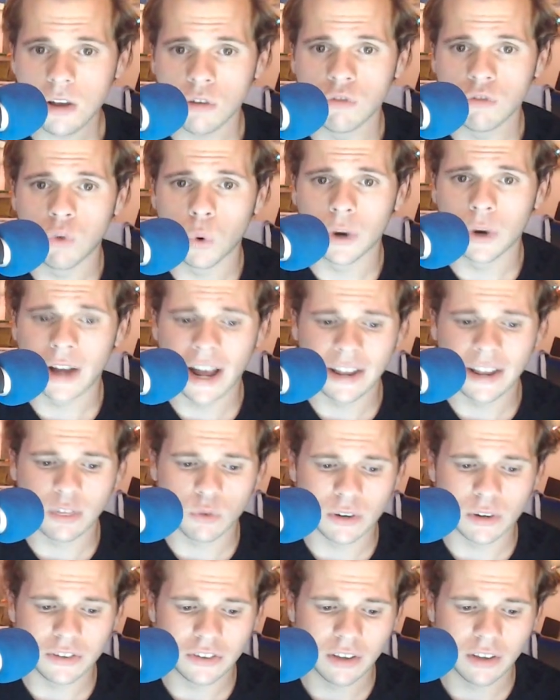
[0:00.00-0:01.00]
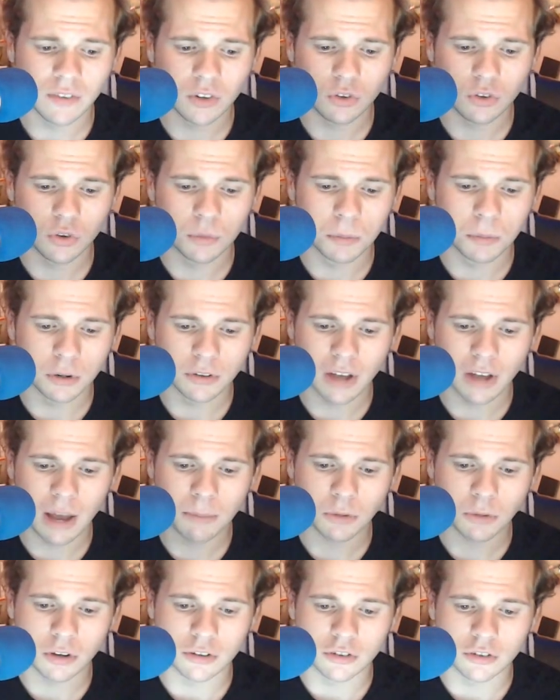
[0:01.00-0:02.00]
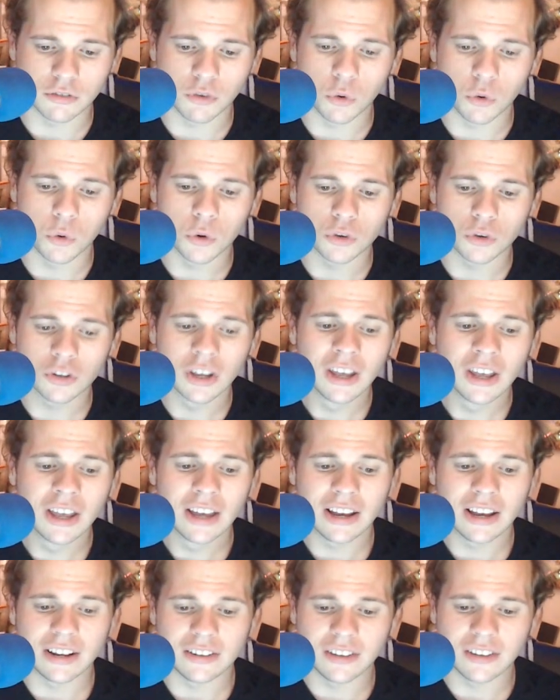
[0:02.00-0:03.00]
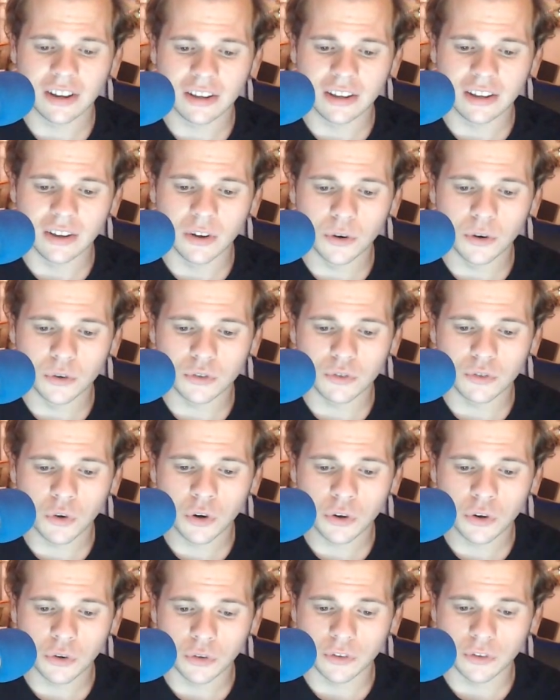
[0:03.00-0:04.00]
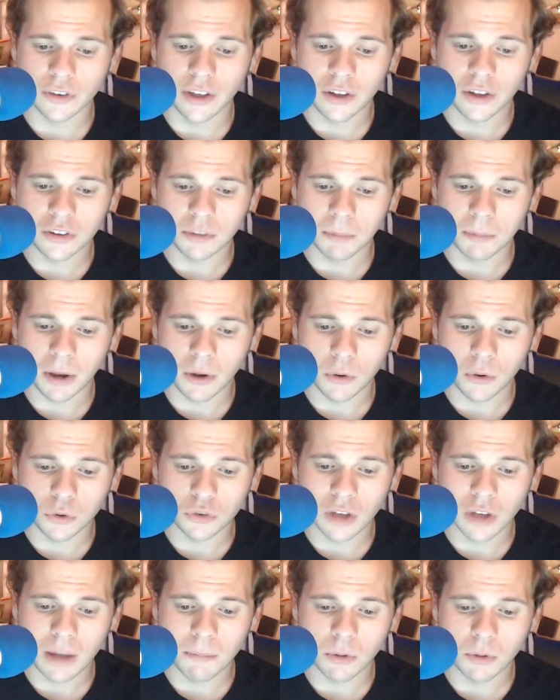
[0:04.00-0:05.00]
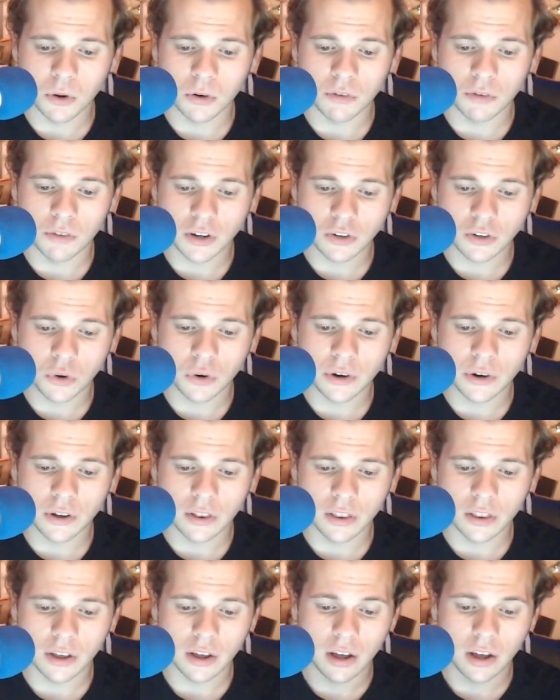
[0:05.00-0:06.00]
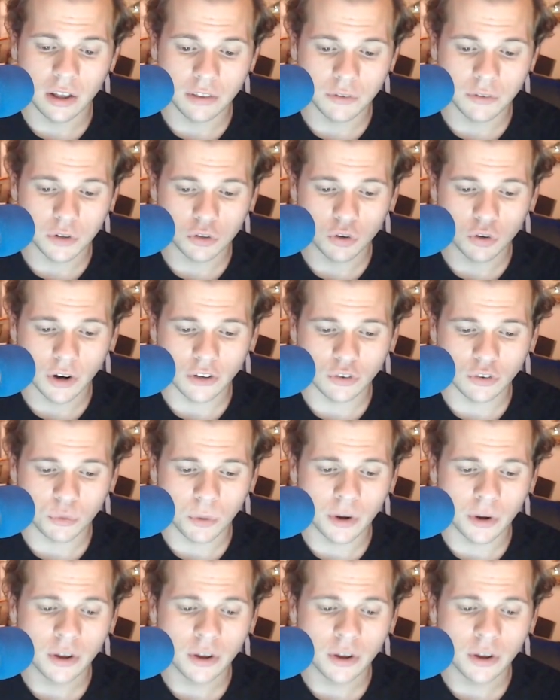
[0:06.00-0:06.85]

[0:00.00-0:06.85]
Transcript: 4937 Super, top selection, four horse, Kentucky Ghost, four year old gelding by Go Zapper, Victoria La Oliver trains one,